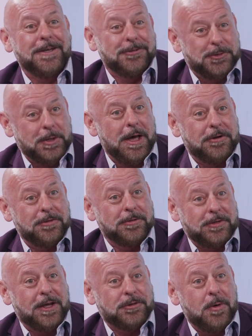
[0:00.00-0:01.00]
took out of their
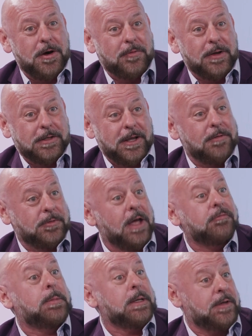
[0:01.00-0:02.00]
tax-qualified account they
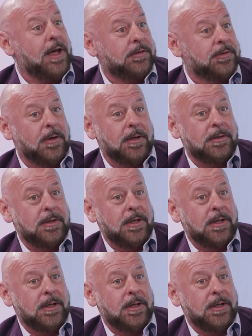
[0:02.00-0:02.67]
have to pay tax on.